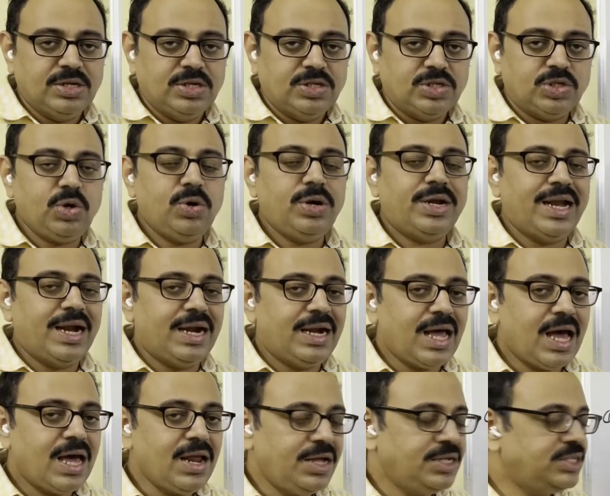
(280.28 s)
So
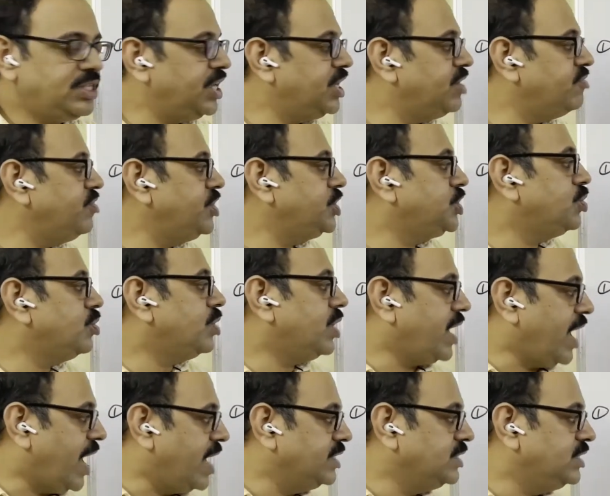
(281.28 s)
debtor asset we
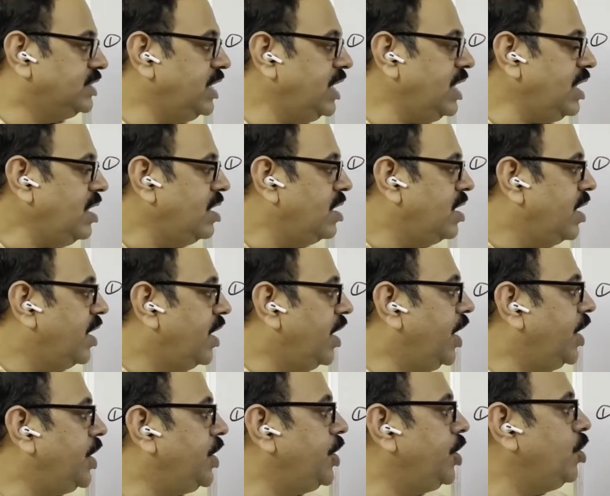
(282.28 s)
should cancel,
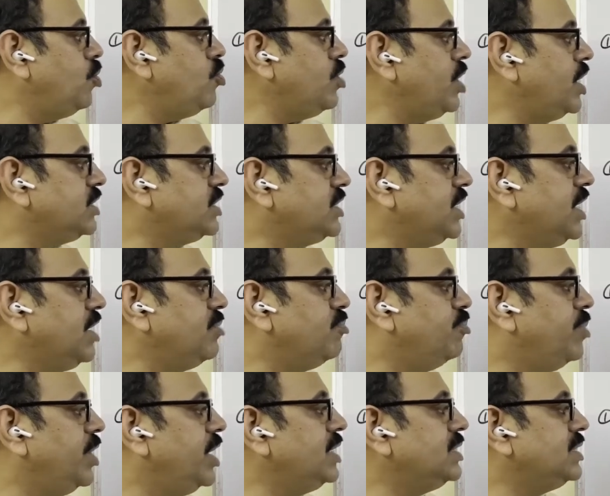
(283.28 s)
a new asset
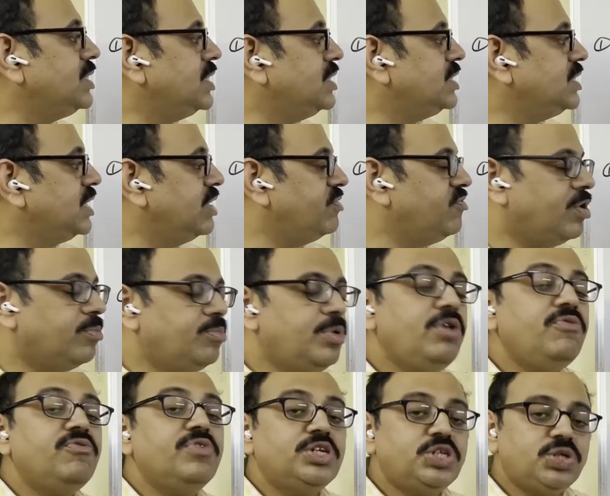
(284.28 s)
bills
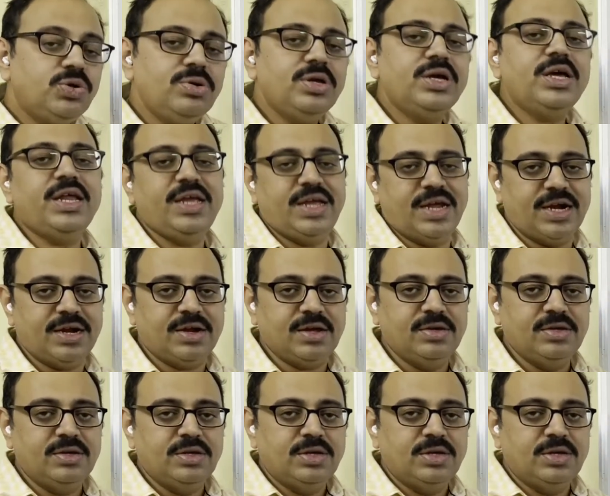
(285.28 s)
receivable we should create.